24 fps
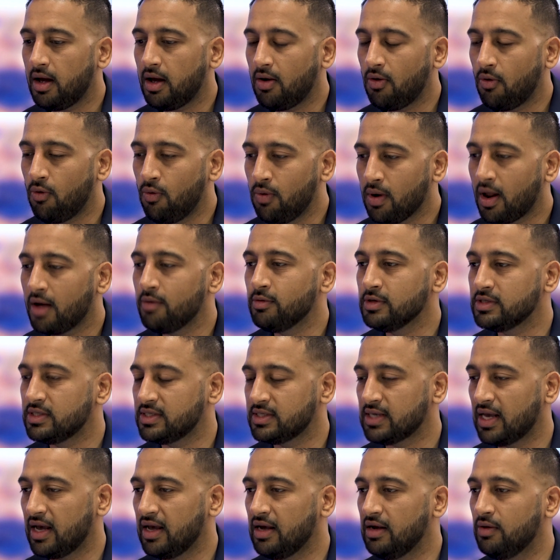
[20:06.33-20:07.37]
All I would
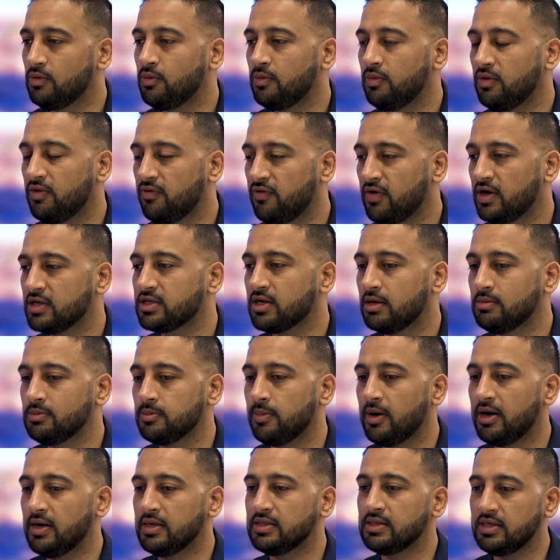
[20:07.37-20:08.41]
say with first-time
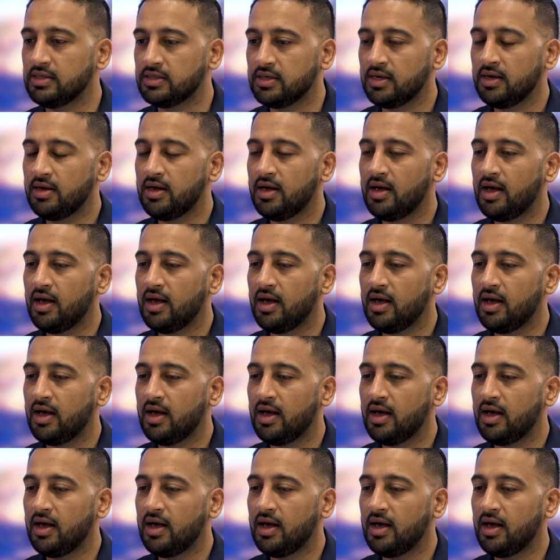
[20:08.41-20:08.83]
buyers is,